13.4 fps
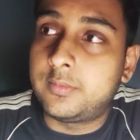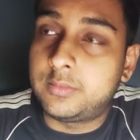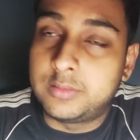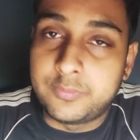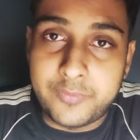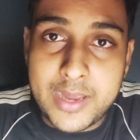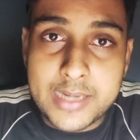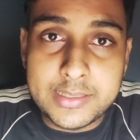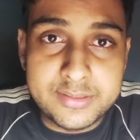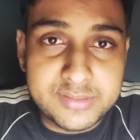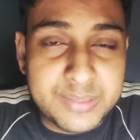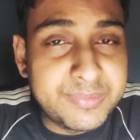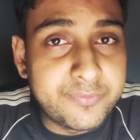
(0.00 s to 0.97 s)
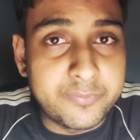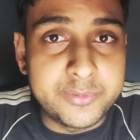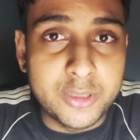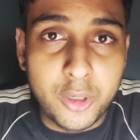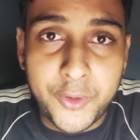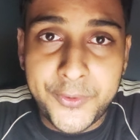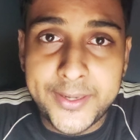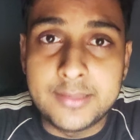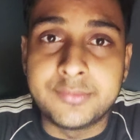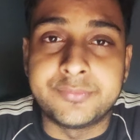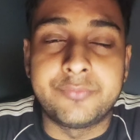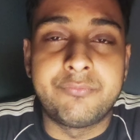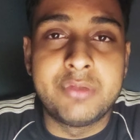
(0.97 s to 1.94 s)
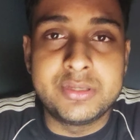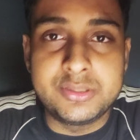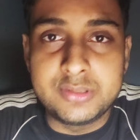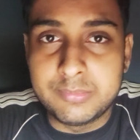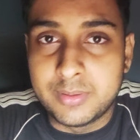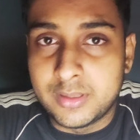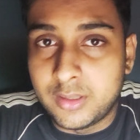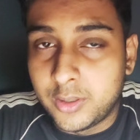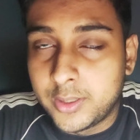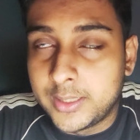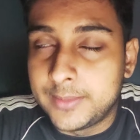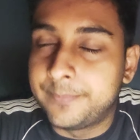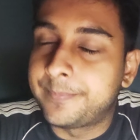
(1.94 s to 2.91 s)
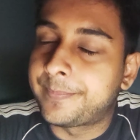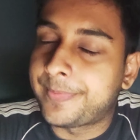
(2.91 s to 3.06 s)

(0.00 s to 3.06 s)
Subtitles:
the fat that is coming from oil, vegetable oil,